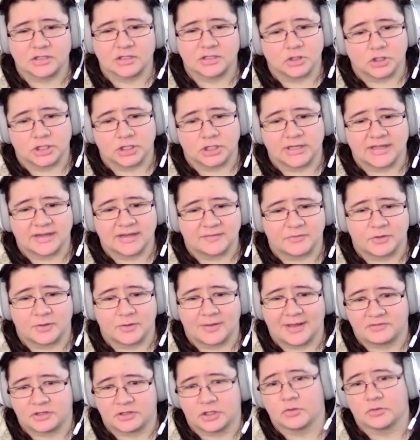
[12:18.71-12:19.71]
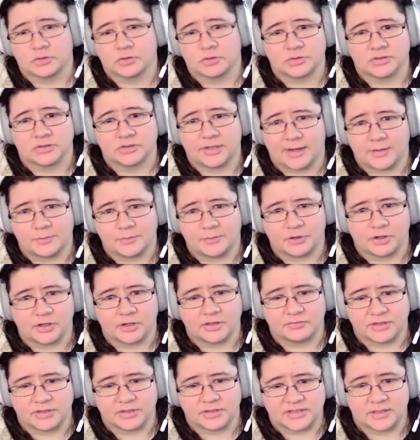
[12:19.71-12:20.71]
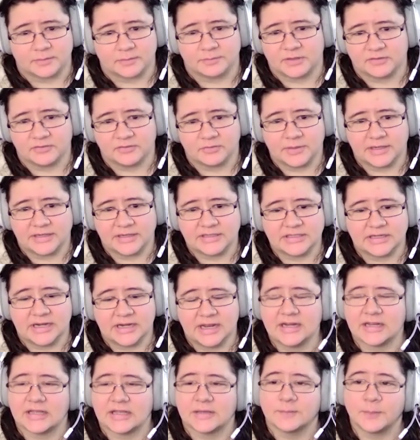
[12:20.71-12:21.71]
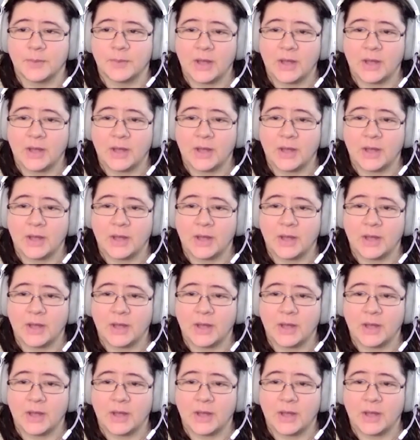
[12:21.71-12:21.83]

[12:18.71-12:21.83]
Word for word: to learn it if you have to go to a library and read something from 1980.